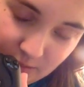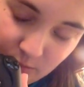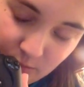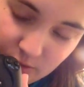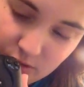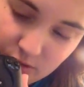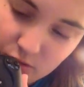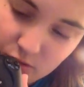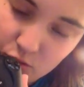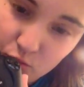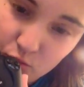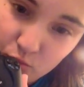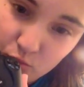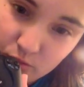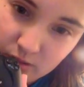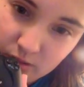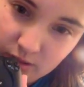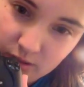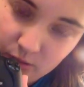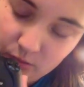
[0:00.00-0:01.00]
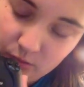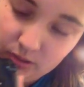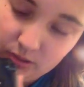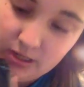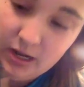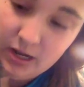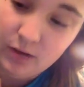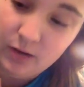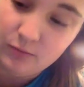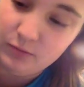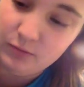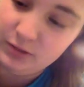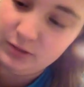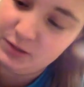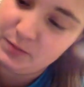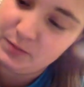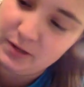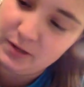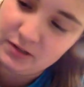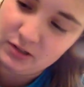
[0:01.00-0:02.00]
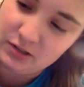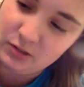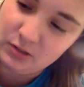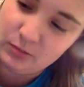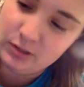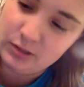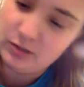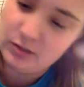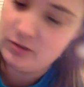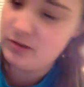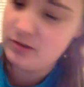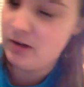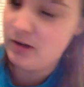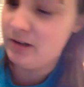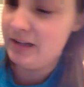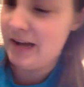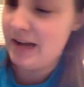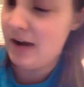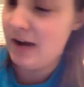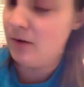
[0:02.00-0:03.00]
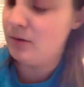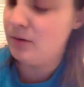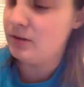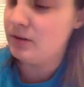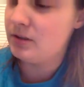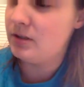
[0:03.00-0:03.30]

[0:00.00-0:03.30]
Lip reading: which is really, really helpful, especially when you're starting out.